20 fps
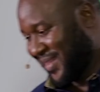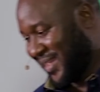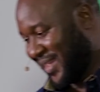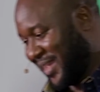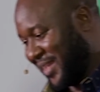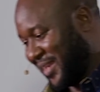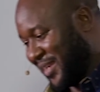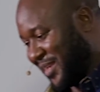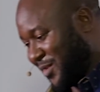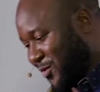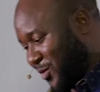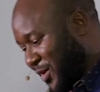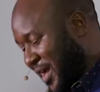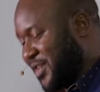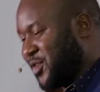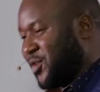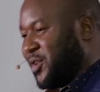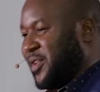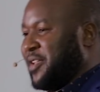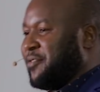And we
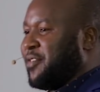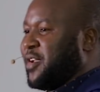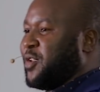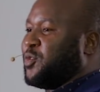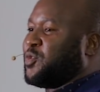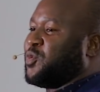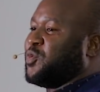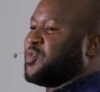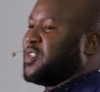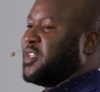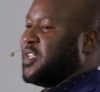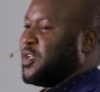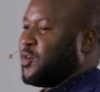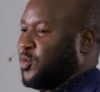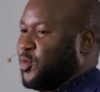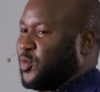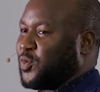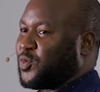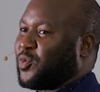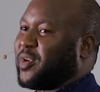actually never used to
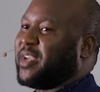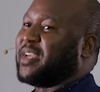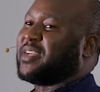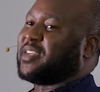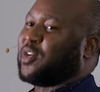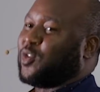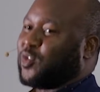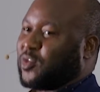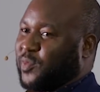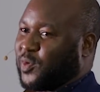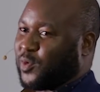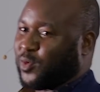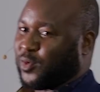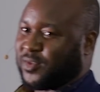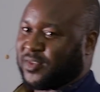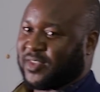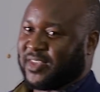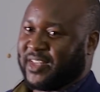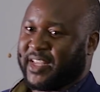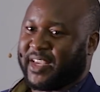sneak. We used to get out,
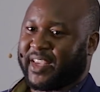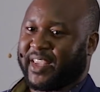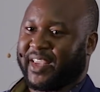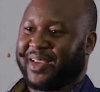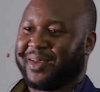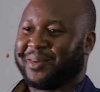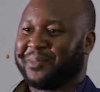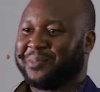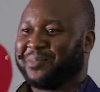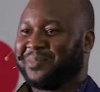because sneaking